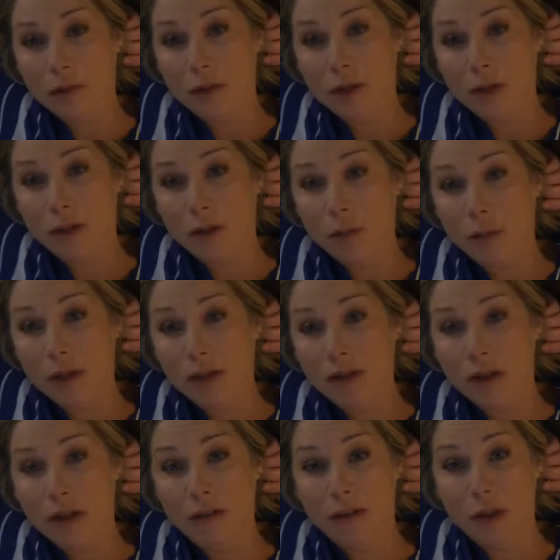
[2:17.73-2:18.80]
Well, I knew
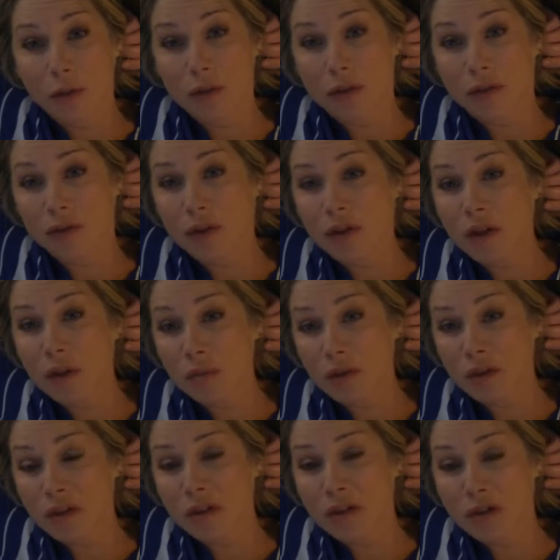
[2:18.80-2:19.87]
my dad, and I was a
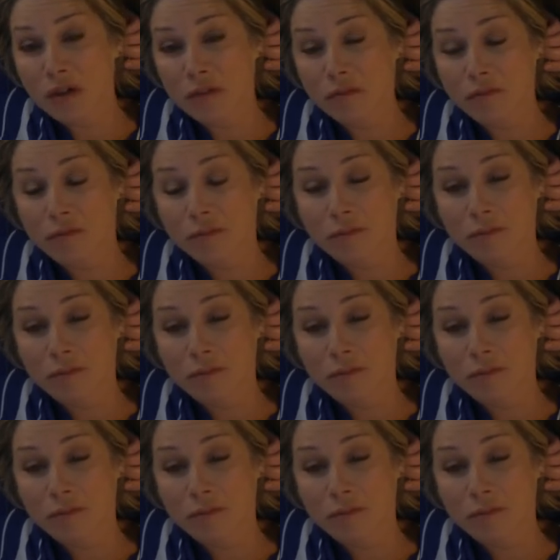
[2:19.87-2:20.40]
fucking peach.